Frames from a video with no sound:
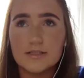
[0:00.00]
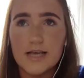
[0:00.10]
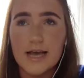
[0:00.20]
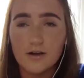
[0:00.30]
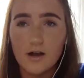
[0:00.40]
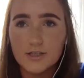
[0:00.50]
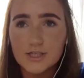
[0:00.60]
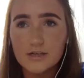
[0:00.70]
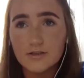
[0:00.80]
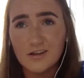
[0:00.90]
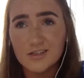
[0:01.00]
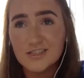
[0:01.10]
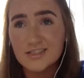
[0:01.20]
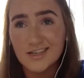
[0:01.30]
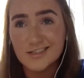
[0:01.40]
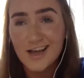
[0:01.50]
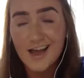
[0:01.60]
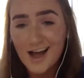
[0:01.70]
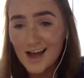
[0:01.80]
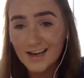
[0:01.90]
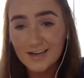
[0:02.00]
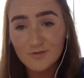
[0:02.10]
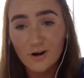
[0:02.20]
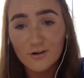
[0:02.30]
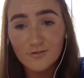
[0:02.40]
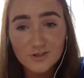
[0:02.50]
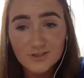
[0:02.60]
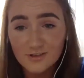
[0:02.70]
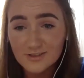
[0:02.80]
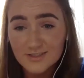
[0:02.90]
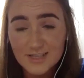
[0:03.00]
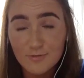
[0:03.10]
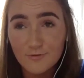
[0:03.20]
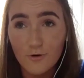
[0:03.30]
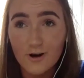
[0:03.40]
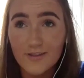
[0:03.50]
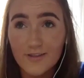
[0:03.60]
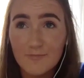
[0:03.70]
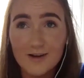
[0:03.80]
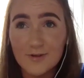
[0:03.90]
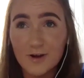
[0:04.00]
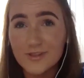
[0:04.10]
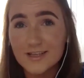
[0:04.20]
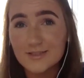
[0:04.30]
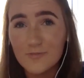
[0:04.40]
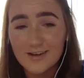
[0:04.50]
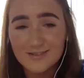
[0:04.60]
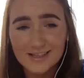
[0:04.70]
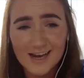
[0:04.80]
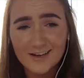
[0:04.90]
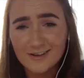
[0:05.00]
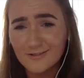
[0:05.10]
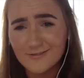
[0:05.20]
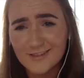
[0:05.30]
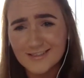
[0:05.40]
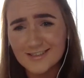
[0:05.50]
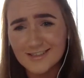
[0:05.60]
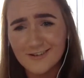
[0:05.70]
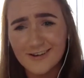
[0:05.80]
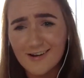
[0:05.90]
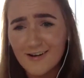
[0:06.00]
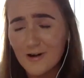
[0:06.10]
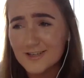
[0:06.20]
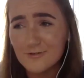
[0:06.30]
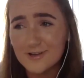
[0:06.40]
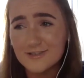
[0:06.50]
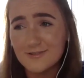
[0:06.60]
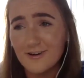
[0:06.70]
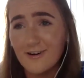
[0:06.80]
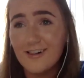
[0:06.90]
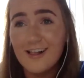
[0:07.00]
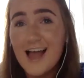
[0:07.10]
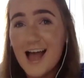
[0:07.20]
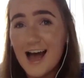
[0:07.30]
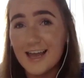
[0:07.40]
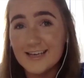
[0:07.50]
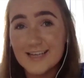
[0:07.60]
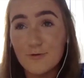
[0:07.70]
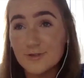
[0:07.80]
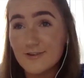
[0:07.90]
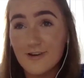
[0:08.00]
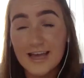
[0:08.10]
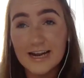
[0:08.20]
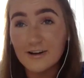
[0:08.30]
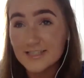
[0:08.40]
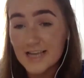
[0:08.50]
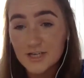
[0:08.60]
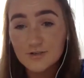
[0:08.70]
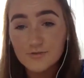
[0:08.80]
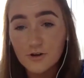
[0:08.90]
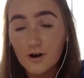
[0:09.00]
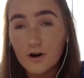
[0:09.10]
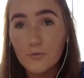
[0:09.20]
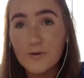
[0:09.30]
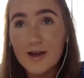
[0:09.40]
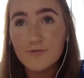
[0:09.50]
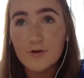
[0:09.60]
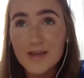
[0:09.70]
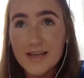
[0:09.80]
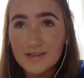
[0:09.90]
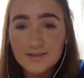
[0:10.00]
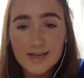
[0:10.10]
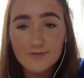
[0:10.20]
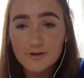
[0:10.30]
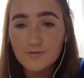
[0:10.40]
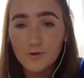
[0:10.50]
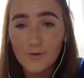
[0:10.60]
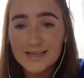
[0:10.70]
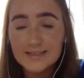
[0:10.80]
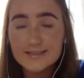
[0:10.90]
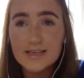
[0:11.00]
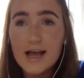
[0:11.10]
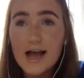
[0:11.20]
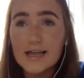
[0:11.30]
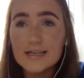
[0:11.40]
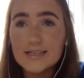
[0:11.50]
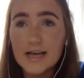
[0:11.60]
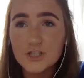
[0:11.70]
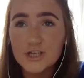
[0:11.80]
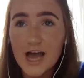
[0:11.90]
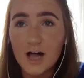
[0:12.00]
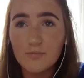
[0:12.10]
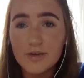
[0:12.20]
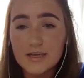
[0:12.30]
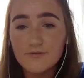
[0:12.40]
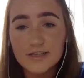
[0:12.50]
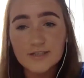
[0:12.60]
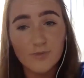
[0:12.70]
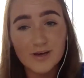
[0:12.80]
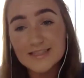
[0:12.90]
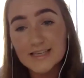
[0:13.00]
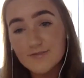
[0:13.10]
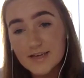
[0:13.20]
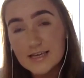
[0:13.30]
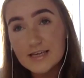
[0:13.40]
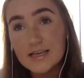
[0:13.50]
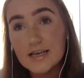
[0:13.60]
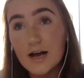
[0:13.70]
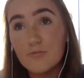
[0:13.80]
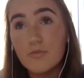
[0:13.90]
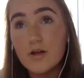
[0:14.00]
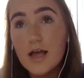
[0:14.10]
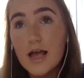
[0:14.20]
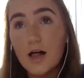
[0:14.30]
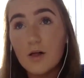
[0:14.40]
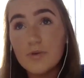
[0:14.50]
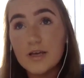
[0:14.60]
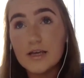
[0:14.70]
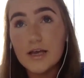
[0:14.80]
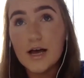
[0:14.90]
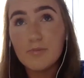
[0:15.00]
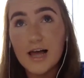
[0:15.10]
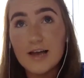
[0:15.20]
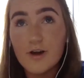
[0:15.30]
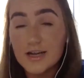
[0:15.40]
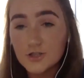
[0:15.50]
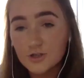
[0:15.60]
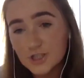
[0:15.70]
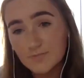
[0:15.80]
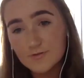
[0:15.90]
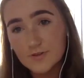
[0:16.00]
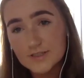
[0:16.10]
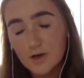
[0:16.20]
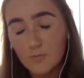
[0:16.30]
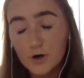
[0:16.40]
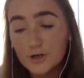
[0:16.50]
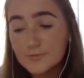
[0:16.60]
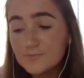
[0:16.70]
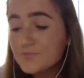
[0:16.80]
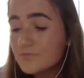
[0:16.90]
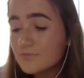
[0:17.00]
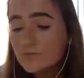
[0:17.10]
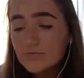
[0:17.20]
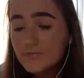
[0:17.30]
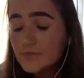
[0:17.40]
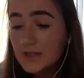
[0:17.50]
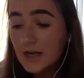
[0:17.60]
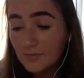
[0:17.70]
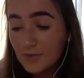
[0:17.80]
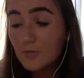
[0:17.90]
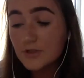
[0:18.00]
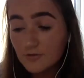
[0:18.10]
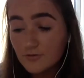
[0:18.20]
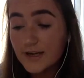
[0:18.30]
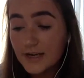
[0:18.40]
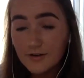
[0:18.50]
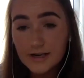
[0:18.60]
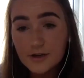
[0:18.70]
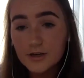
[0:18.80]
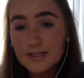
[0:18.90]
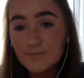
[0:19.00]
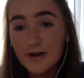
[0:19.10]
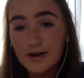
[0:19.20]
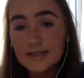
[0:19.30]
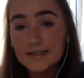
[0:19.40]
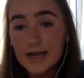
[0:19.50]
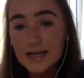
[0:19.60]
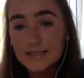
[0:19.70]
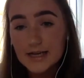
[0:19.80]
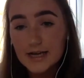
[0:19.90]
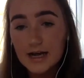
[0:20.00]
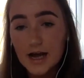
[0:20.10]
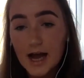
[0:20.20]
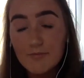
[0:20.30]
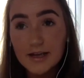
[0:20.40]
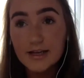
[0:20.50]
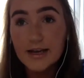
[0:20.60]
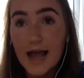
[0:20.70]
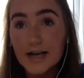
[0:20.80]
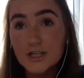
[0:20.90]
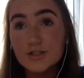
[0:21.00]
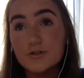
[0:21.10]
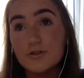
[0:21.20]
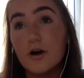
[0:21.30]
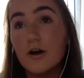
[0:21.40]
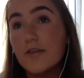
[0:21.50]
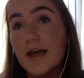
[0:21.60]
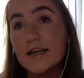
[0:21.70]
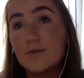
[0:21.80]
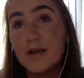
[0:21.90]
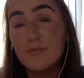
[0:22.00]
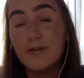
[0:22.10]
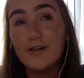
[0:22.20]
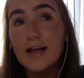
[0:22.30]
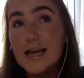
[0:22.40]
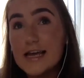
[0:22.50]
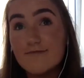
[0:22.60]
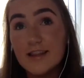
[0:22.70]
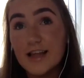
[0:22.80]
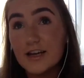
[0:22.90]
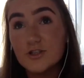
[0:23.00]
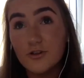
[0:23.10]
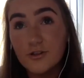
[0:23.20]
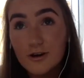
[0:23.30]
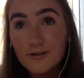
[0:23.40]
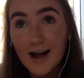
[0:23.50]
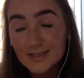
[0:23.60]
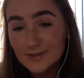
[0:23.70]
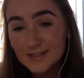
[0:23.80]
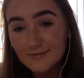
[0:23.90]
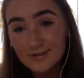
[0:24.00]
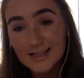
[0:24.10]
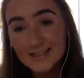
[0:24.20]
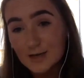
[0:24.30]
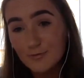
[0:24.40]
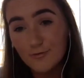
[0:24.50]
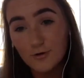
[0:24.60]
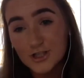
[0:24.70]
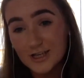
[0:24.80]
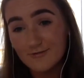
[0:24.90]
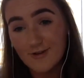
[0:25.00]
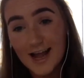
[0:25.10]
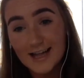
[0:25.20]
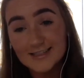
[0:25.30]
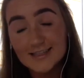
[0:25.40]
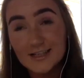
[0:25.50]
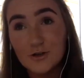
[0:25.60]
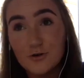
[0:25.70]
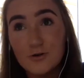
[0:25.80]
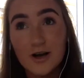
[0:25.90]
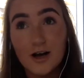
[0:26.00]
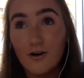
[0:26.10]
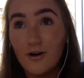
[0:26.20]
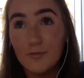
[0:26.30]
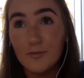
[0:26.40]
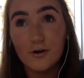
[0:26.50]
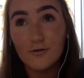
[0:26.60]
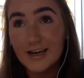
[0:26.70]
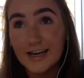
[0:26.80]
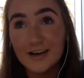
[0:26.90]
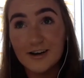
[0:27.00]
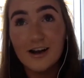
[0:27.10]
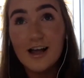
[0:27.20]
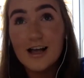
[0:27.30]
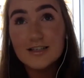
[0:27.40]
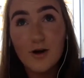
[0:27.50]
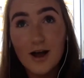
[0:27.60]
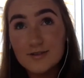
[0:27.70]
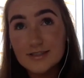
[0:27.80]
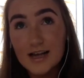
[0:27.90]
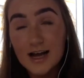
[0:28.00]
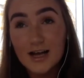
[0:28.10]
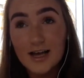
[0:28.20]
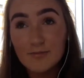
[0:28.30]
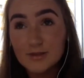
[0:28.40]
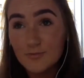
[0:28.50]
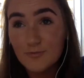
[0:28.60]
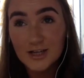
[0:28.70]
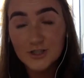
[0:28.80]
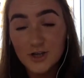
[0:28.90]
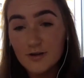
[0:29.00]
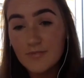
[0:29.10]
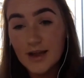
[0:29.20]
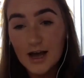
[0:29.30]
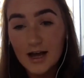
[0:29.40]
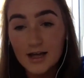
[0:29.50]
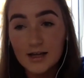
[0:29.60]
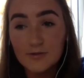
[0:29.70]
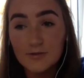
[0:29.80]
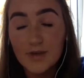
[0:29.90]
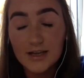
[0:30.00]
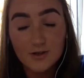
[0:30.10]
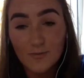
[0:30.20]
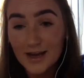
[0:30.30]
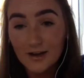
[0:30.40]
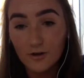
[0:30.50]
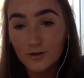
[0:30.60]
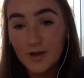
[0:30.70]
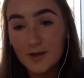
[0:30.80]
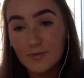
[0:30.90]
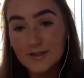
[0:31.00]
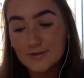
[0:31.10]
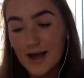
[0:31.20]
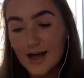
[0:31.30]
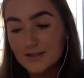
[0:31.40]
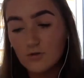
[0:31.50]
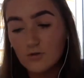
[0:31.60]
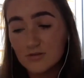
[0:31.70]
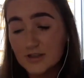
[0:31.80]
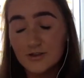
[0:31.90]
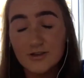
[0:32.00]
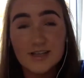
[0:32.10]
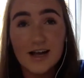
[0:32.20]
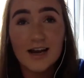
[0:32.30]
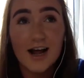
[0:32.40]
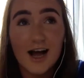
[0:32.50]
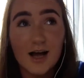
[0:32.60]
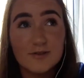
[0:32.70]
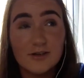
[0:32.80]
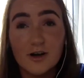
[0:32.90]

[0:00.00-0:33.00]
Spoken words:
technology consultant, and I hadn't even heard of consultancy before, and they paired me up with this one, and I was like, I don't know if this is a career I want to go into at all. And it was great. I got to interview her. We went for meetings every few weeks, and she helped me fix up my CV, helped me apply for internships for the summer. It was a really, really good experience, and I made connections through her then to people even that had done their Erasmus in Valencia before. She had friends that knew all about over here, so I was able to branch out and meet so many other people as well. So there's an absolute